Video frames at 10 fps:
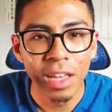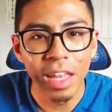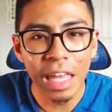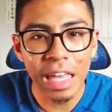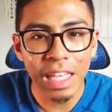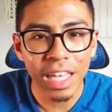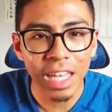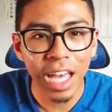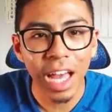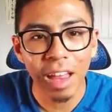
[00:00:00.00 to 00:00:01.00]
The
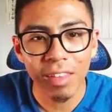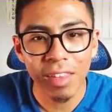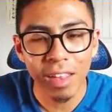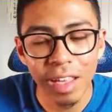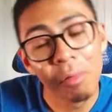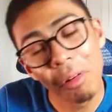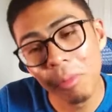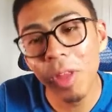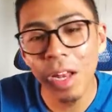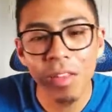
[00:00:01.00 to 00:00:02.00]
Healing Cask.
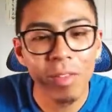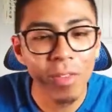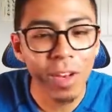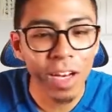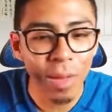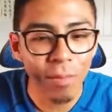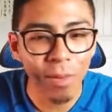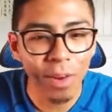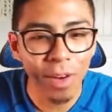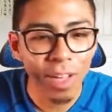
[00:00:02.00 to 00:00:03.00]
Well, that is a fitting name for it.